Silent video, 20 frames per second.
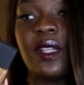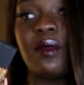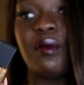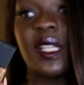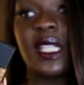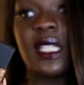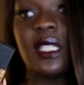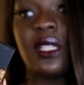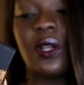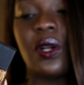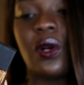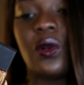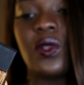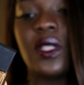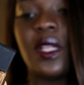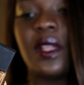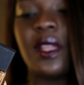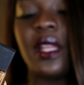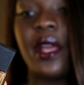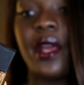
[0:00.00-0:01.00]
you can mix
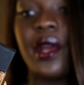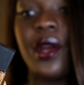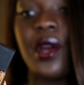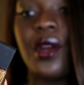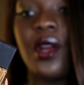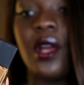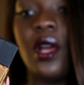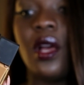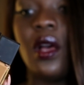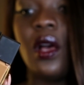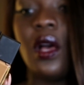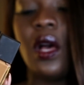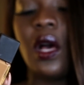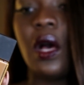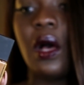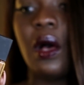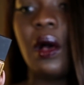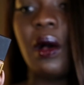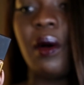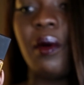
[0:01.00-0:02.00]
those in there.
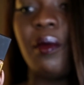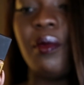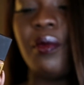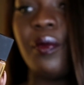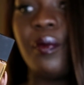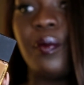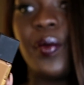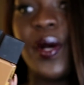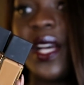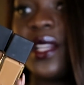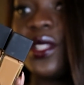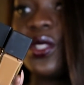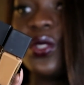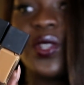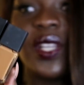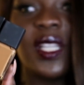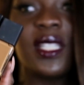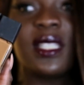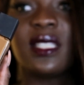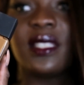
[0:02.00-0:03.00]
Uh, but
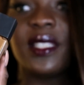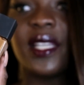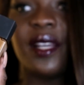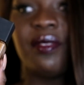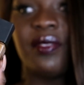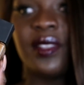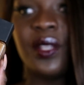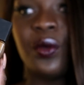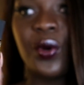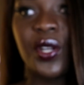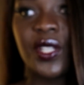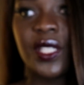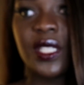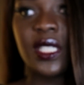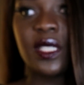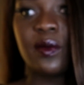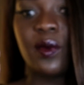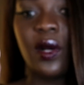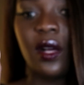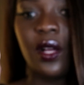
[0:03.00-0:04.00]
you can definitely wear
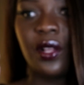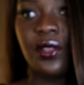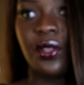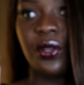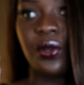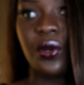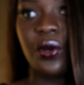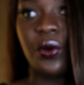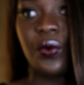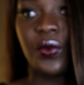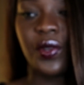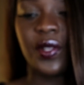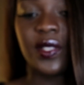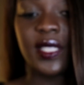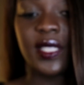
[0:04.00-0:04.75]
these on their own